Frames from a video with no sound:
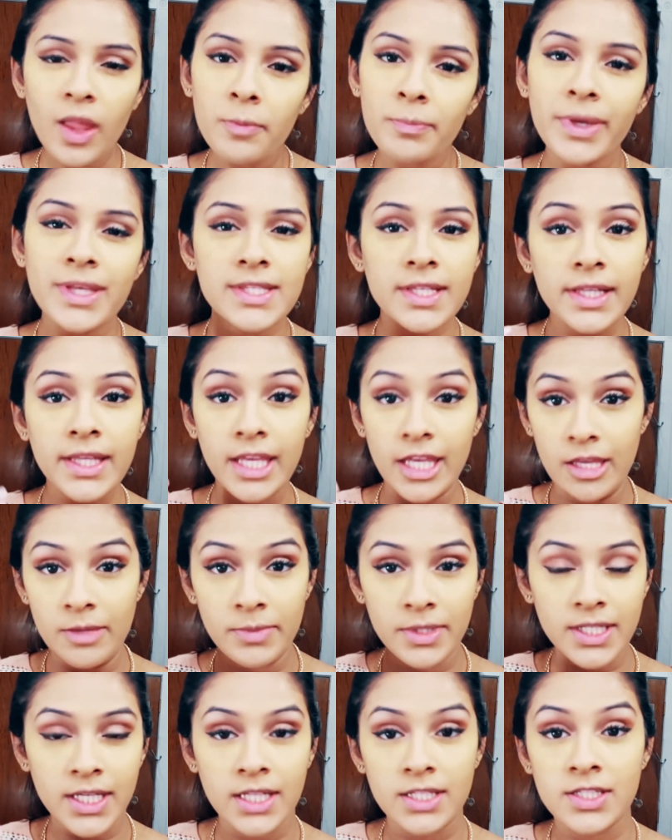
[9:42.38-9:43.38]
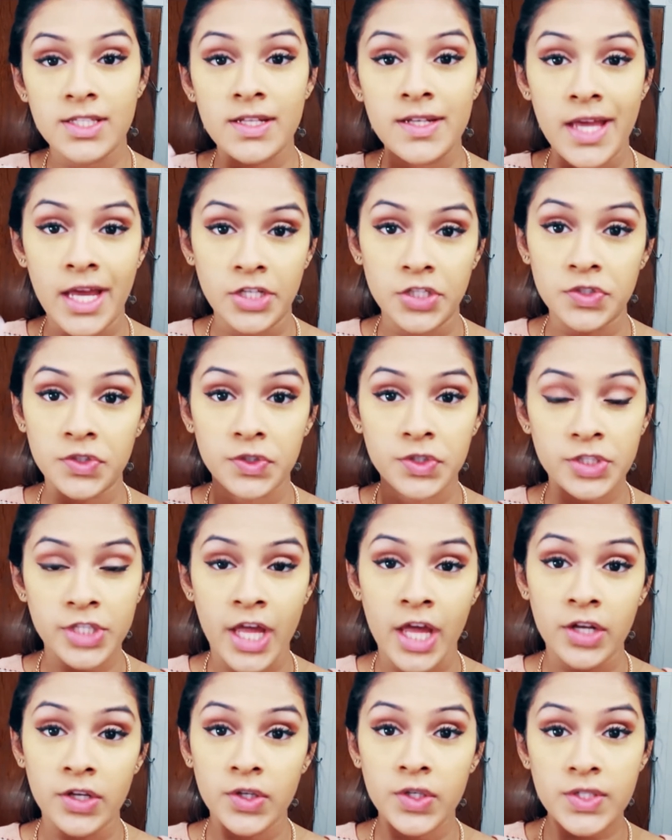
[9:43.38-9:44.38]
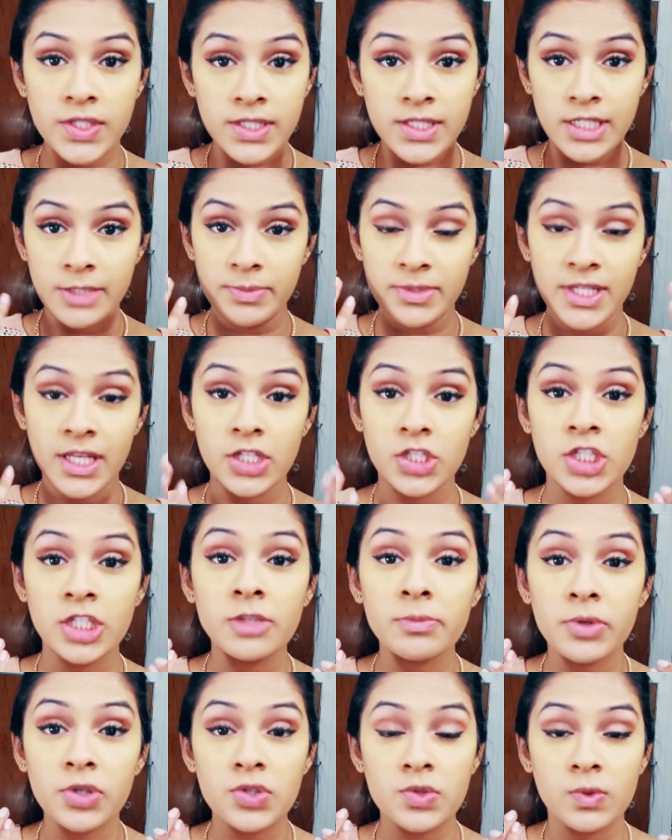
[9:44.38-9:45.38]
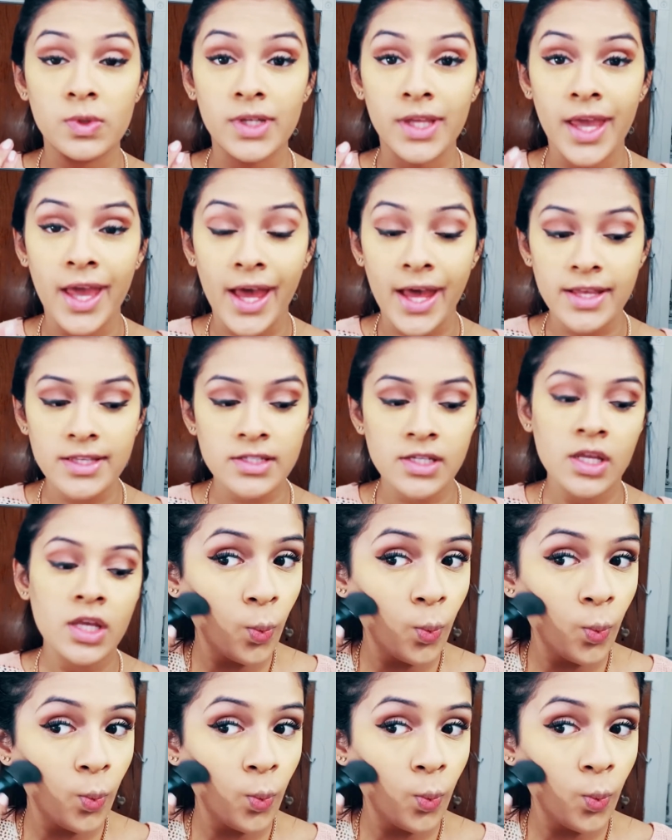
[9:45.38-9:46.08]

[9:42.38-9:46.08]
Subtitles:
basically imitates the natural shadows deep set cheekbones would cast.